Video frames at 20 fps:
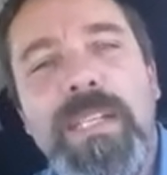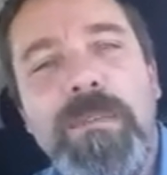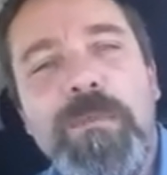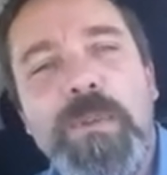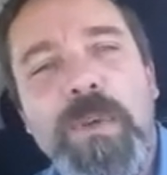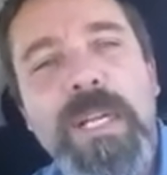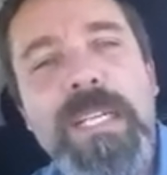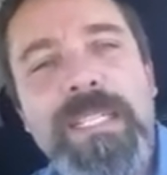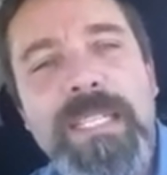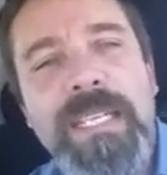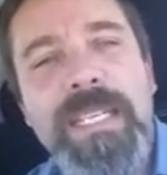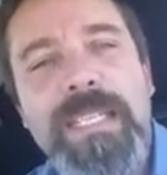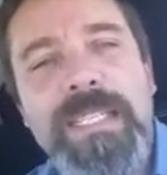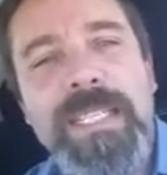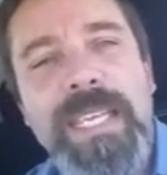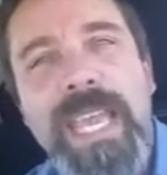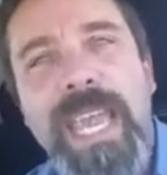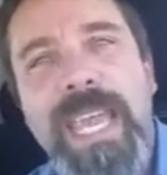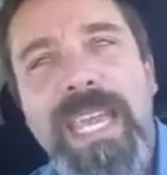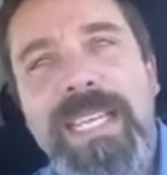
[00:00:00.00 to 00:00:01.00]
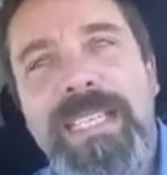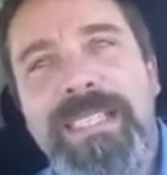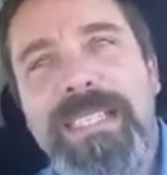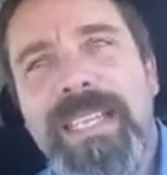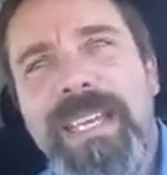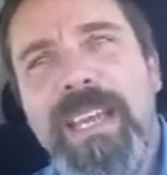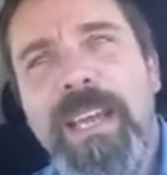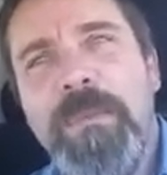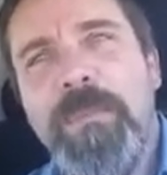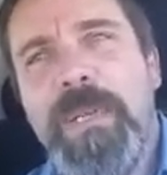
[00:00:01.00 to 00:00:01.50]
They've translated it as
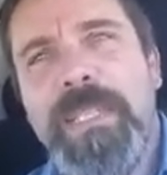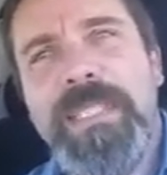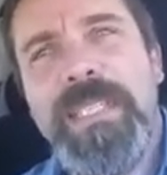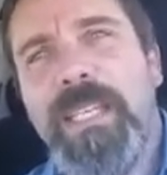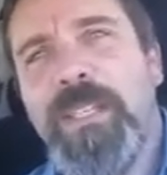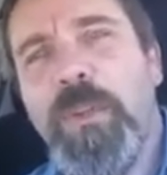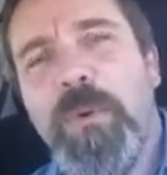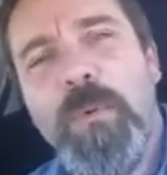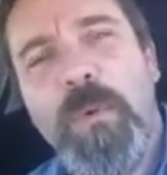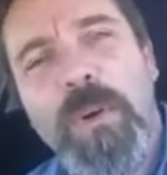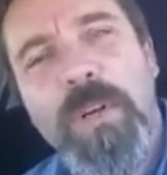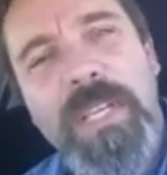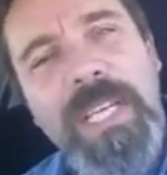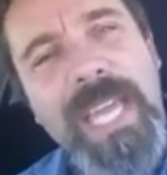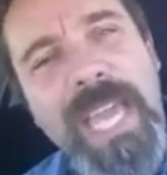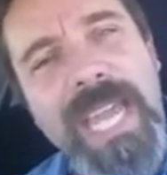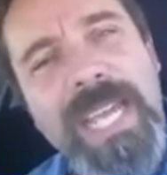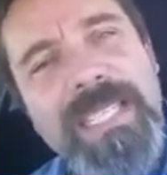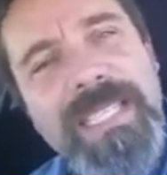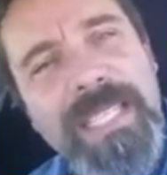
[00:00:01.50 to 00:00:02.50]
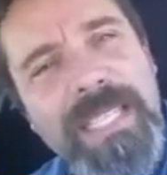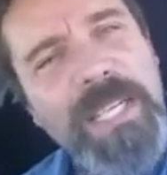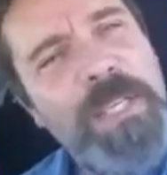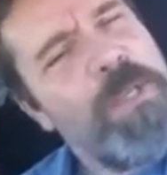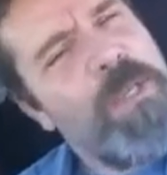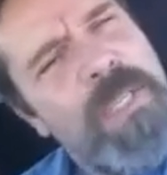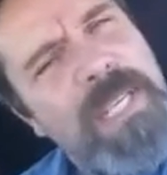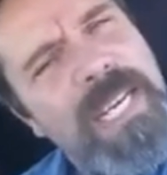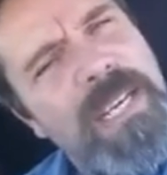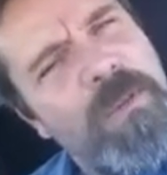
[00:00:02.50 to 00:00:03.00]
case, but it's like the word case and the
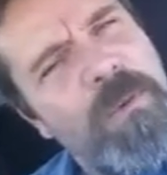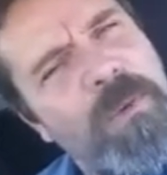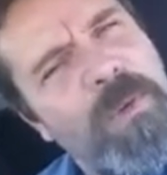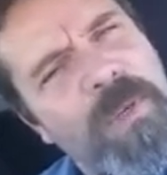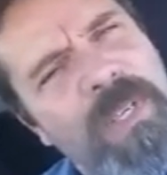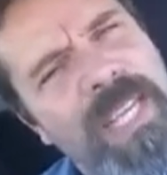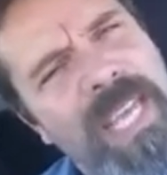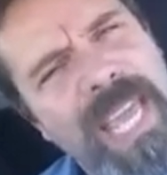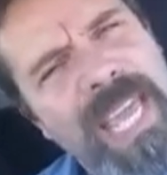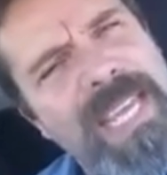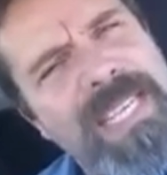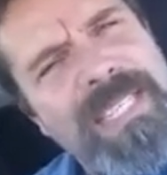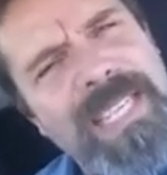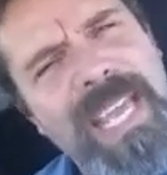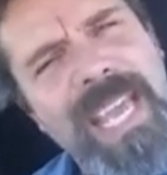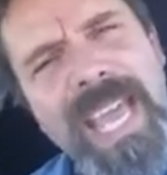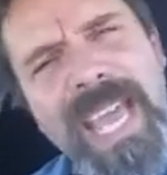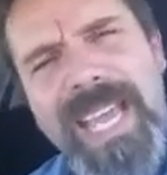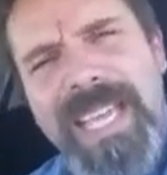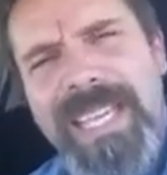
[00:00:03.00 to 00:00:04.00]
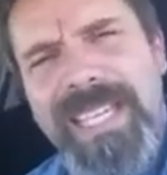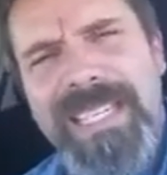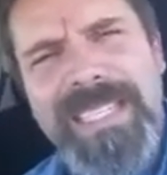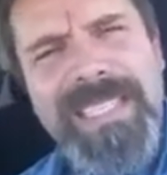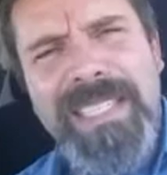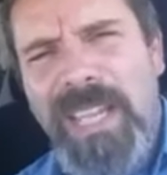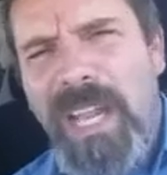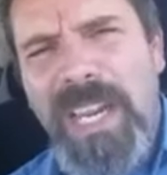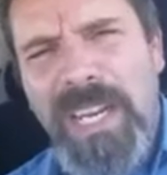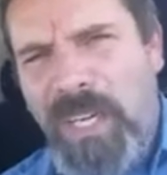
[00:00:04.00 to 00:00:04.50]
understanding of the word case,
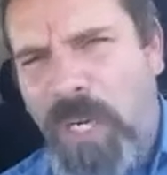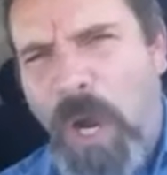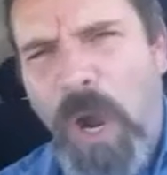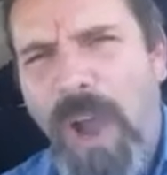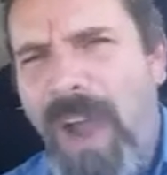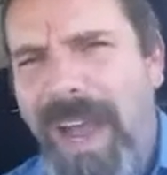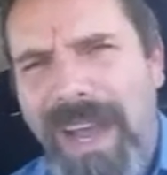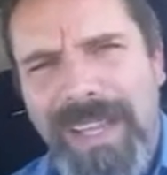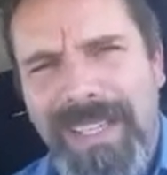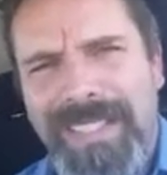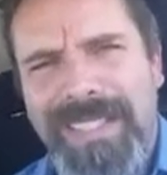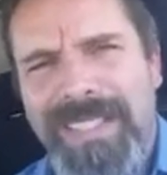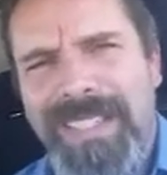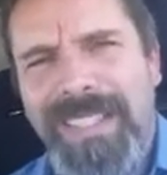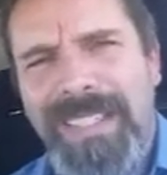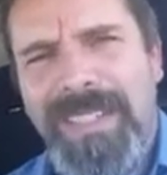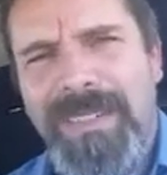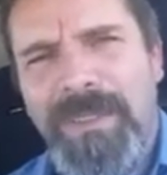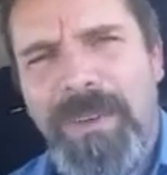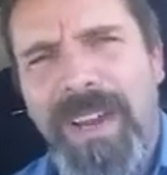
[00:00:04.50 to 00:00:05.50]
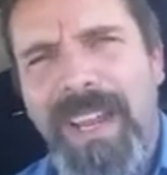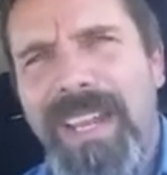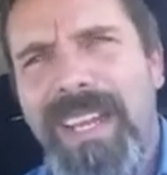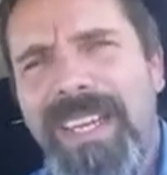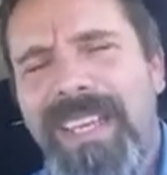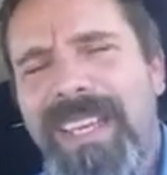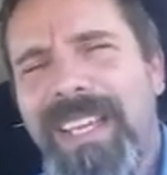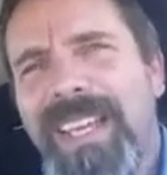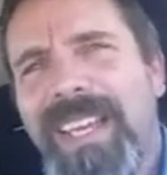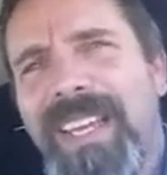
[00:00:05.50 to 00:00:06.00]
it's not cause,
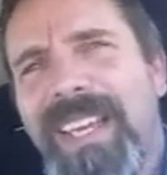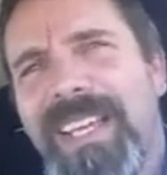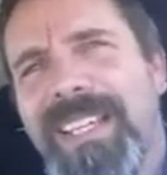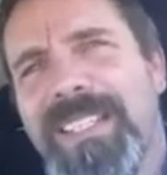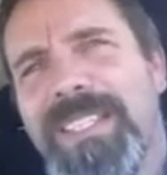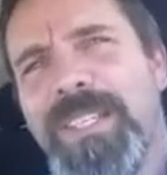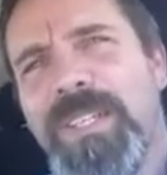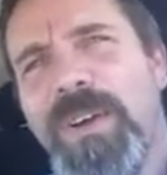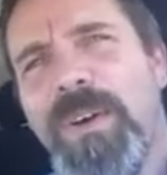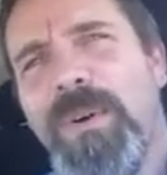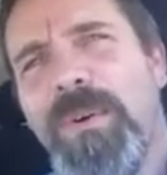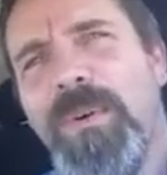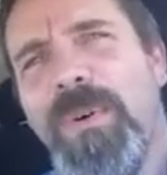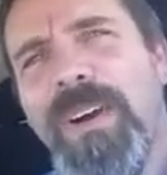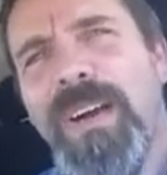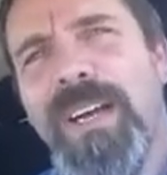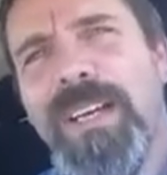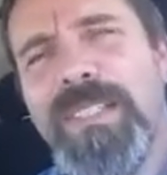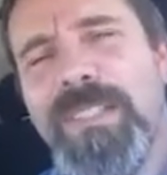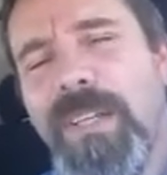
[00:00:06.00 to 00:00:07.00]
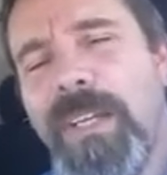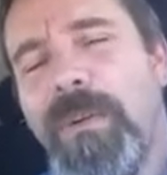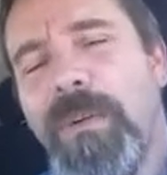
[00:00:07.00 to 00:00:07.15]
right? And so,